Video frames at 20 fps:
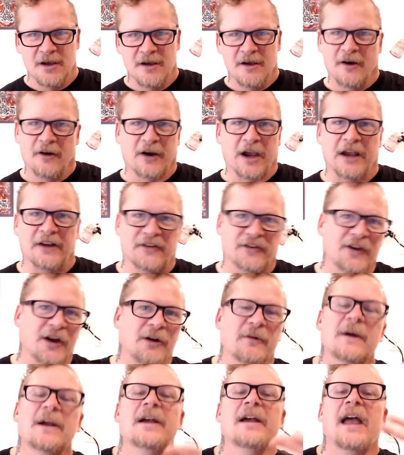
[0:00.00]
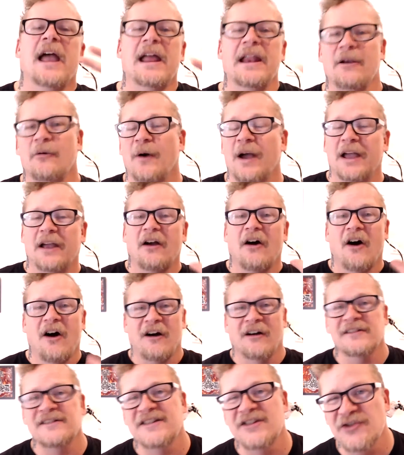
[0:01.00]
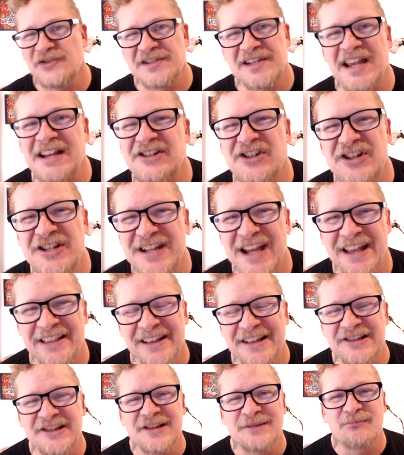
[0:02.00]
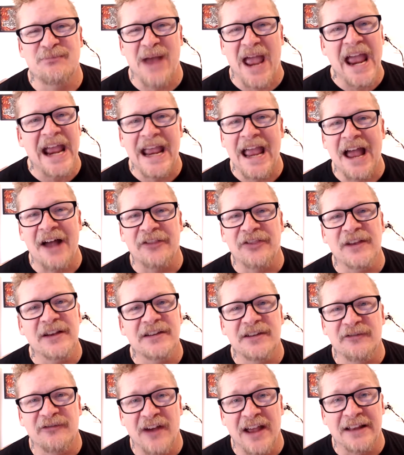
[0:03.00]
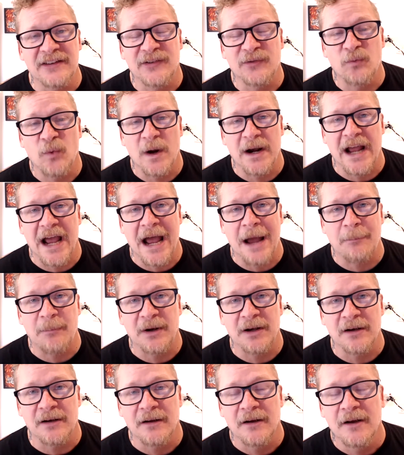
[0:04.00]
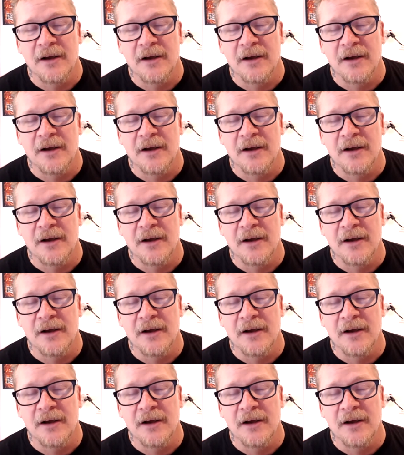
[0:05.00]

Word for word: Okay, so anyway, Hardsuit session ten. Let's just bang out these events of what happened,